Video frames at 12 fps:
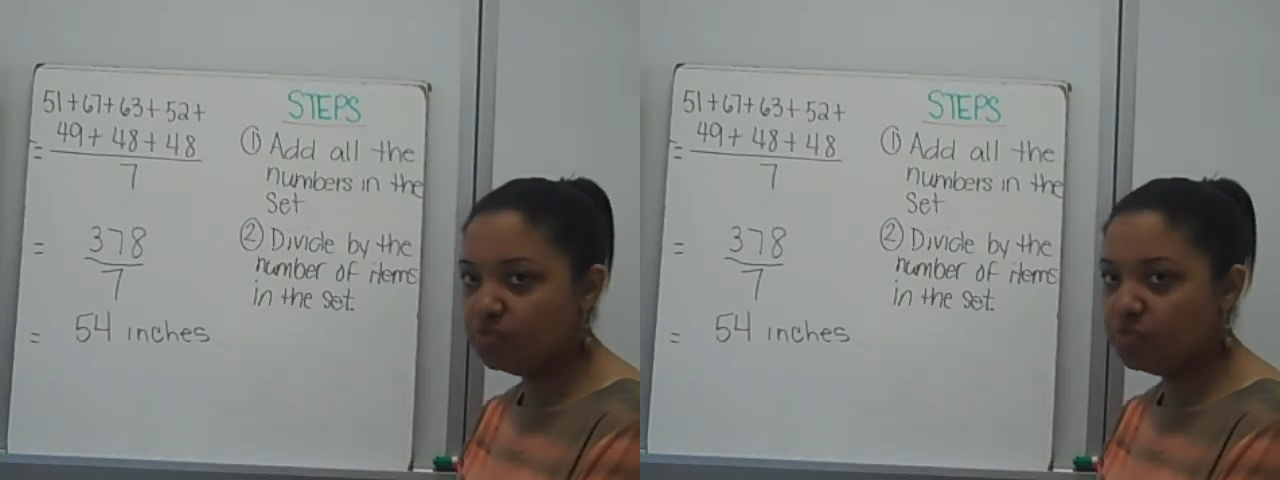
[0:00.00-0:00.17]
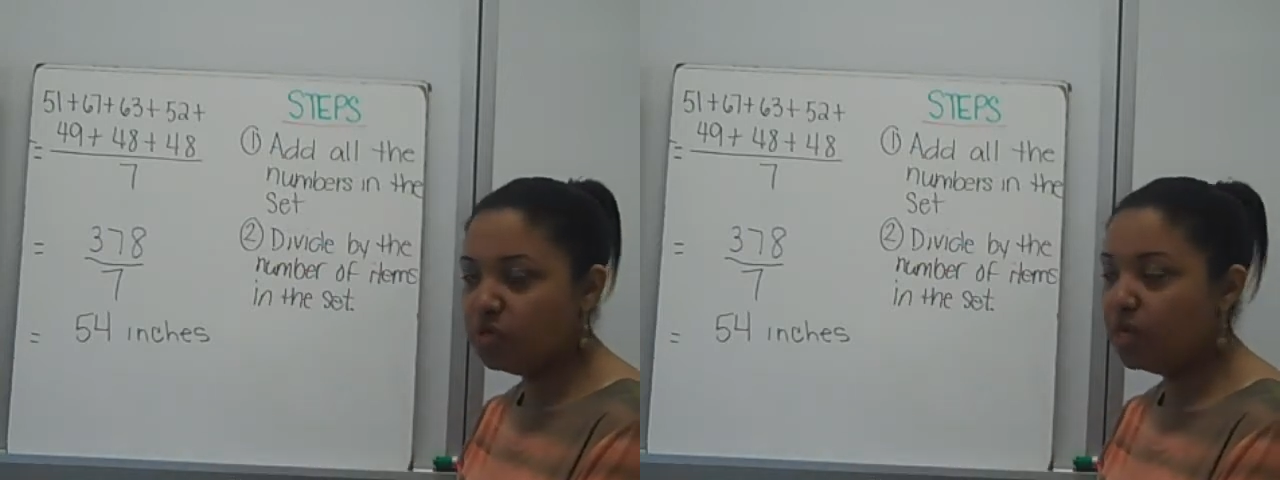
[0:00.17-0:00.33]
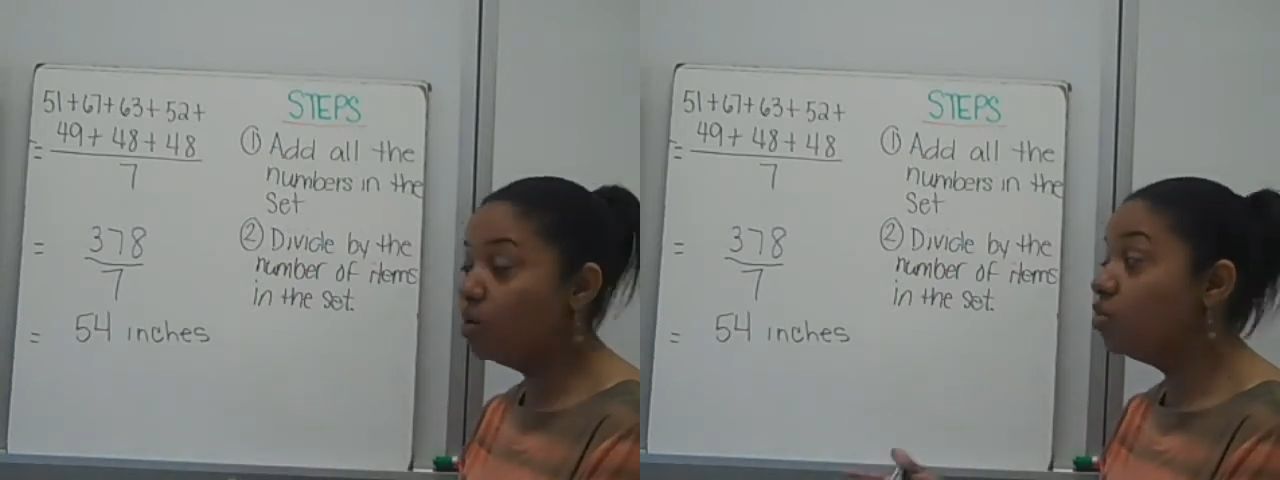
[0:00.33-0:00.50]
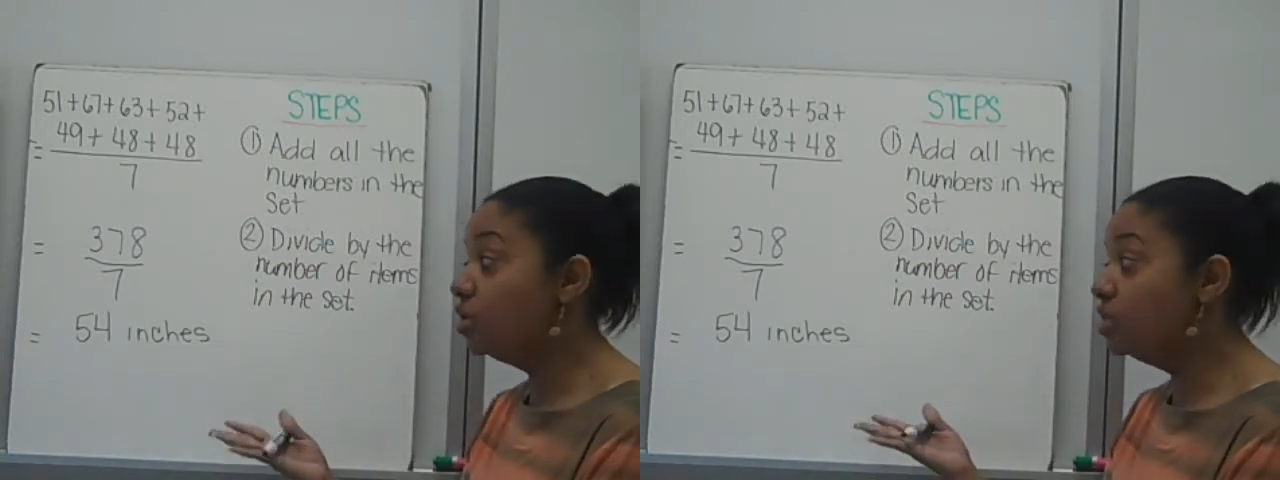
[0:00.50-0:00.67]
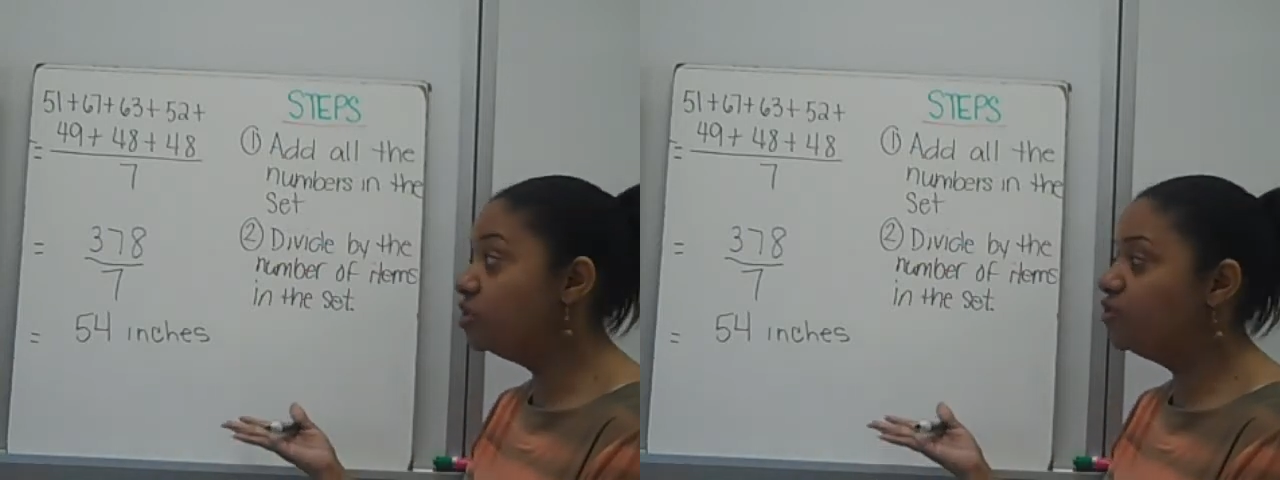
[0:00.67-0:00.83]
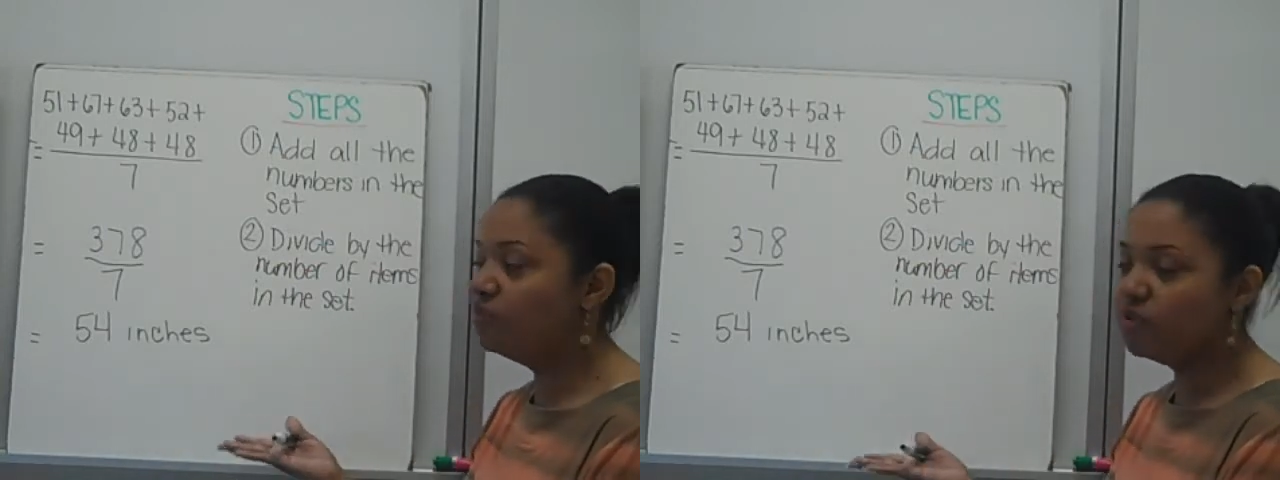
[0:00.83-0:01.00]
Okay, or
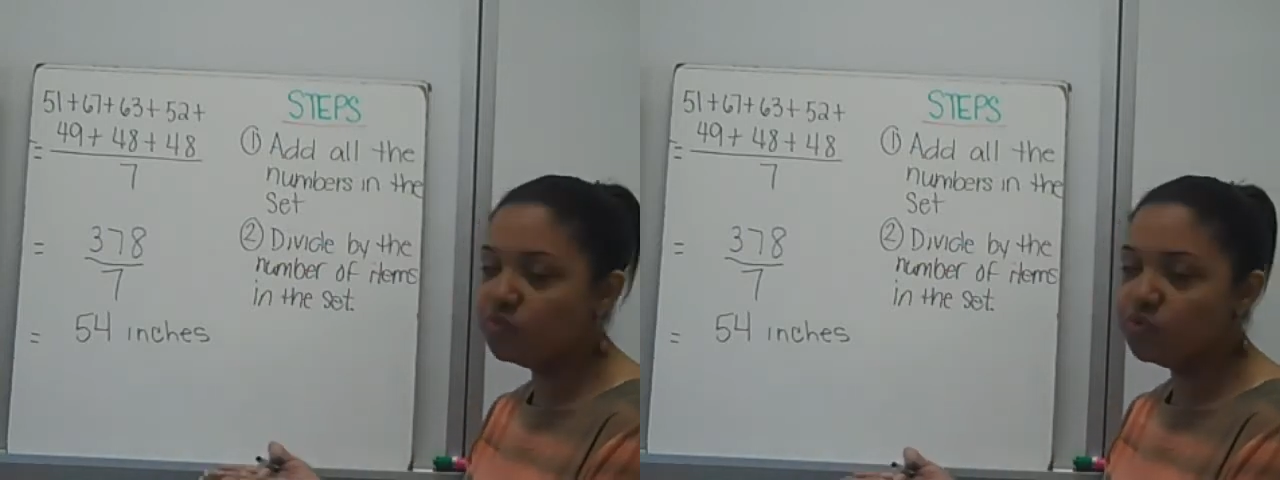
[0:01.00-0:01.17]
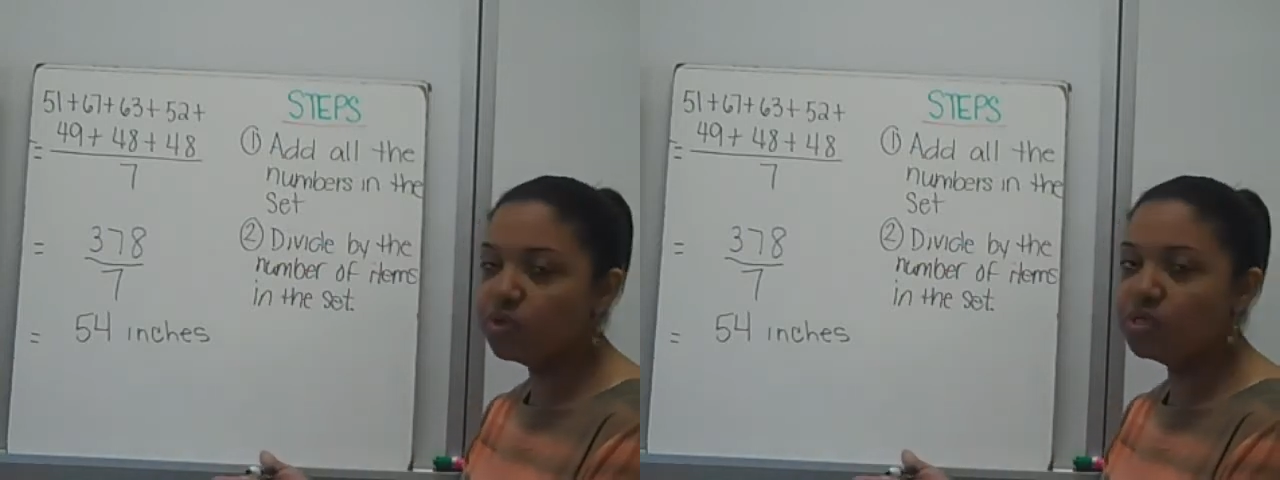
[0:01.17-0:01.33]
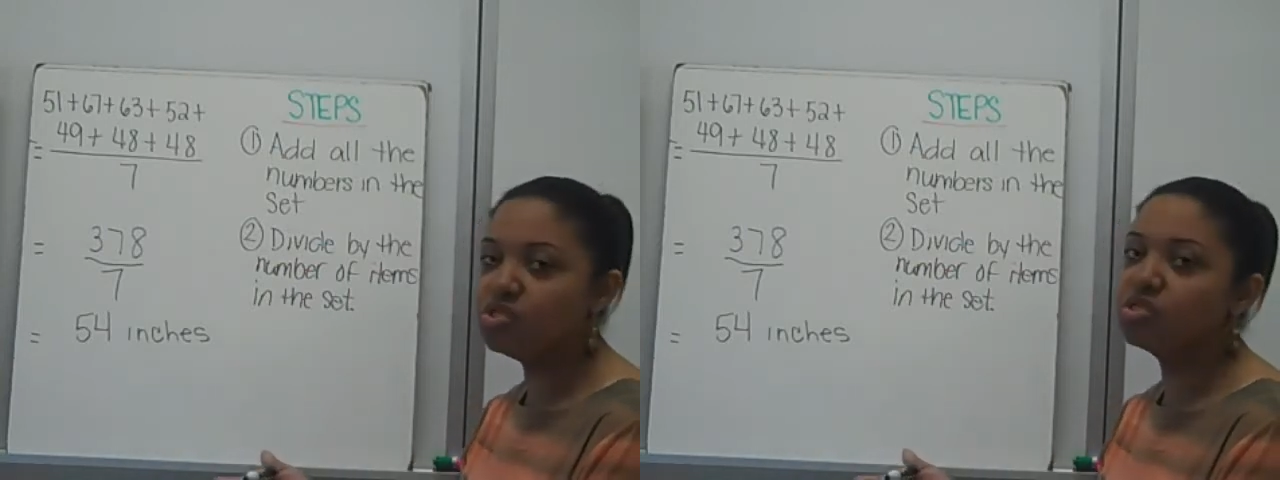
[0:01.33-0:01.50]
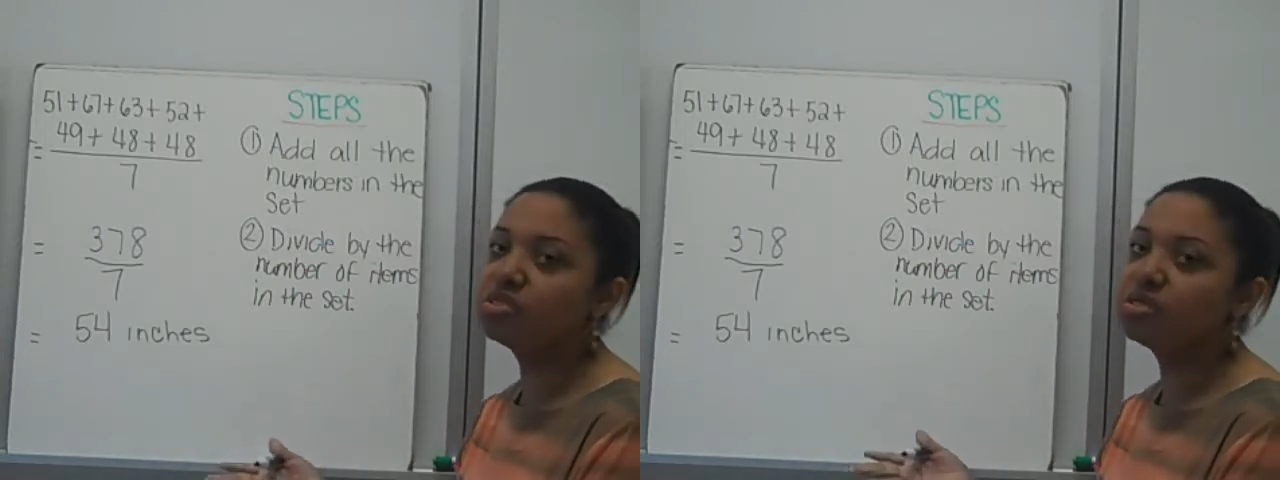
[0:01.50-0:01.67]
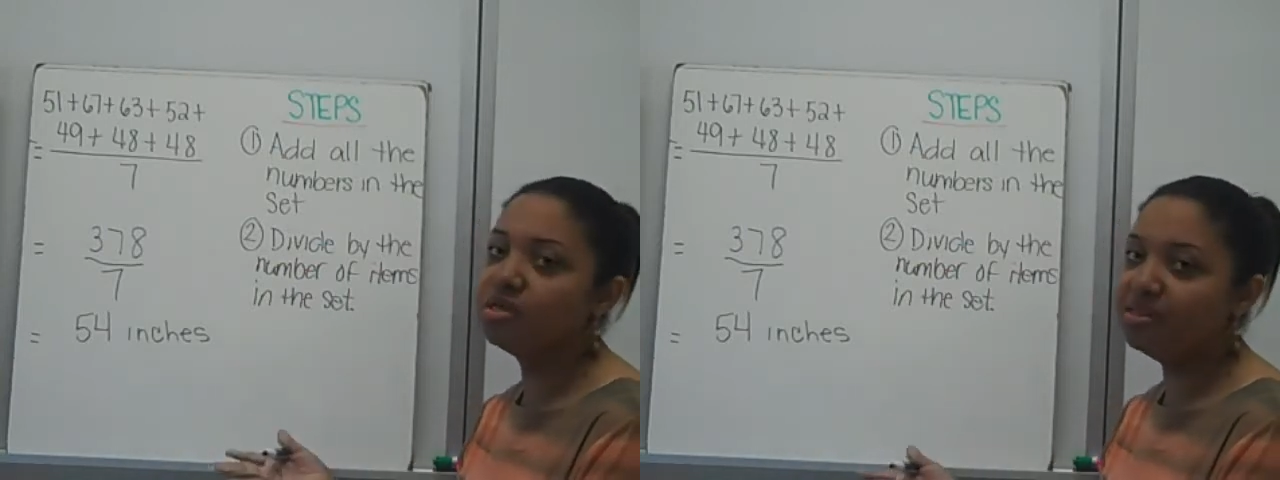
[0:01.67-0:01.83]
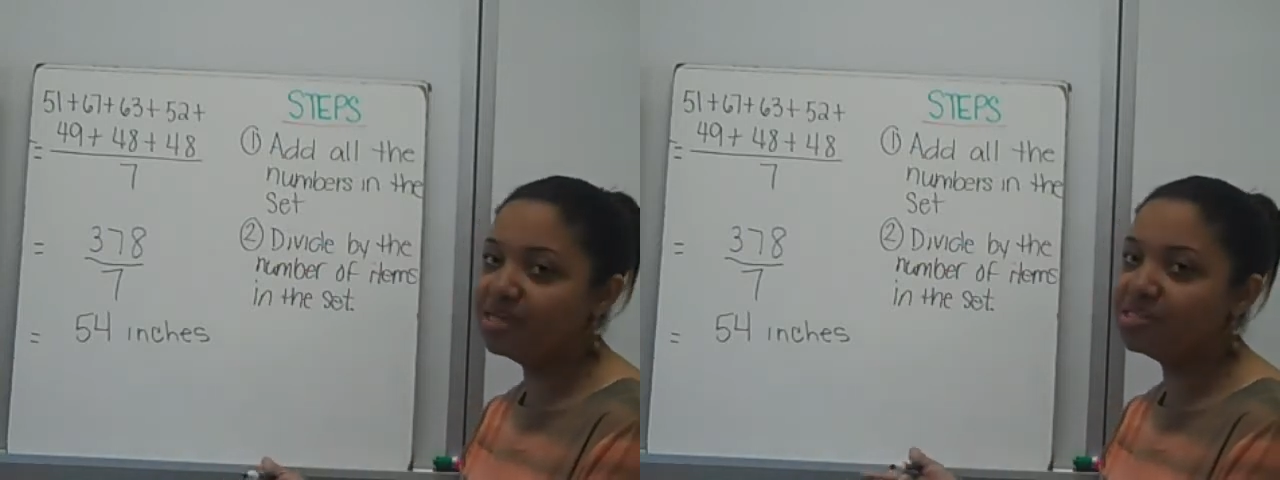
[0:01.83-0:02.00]
is 54 inches,
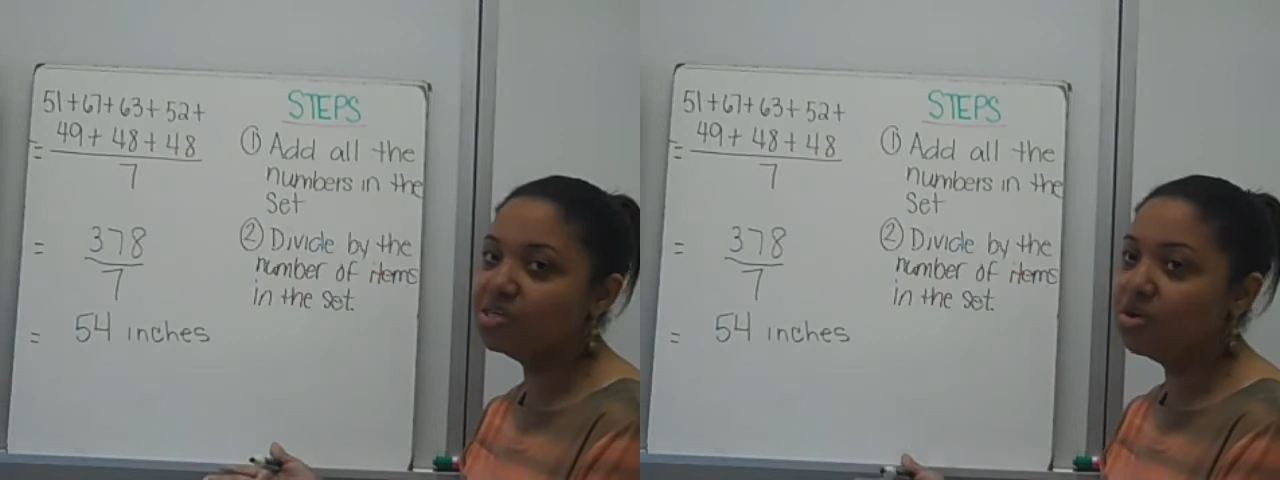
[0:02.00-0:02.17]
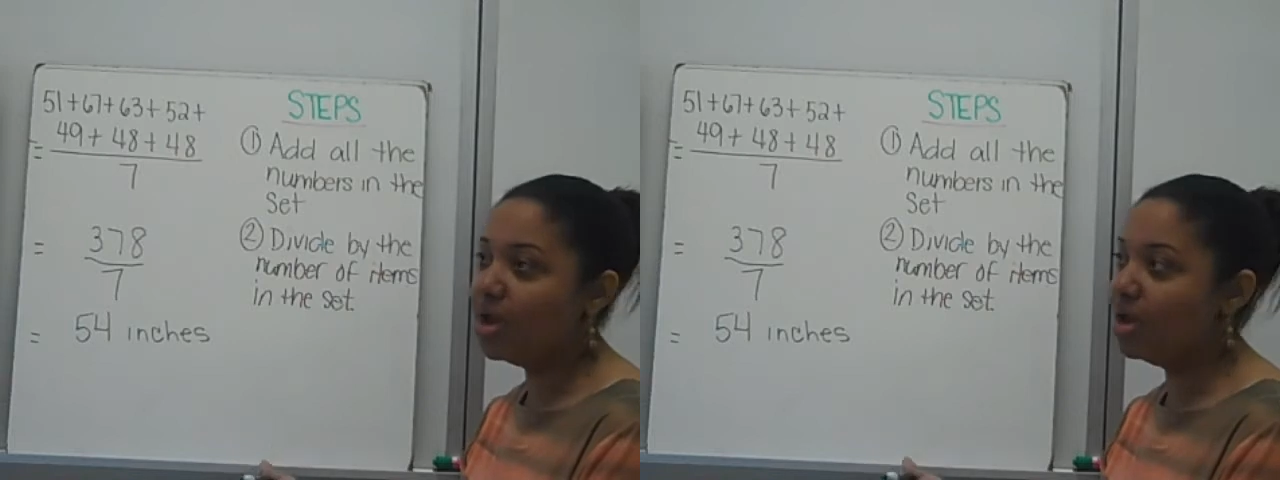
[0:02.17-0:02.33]
and that's their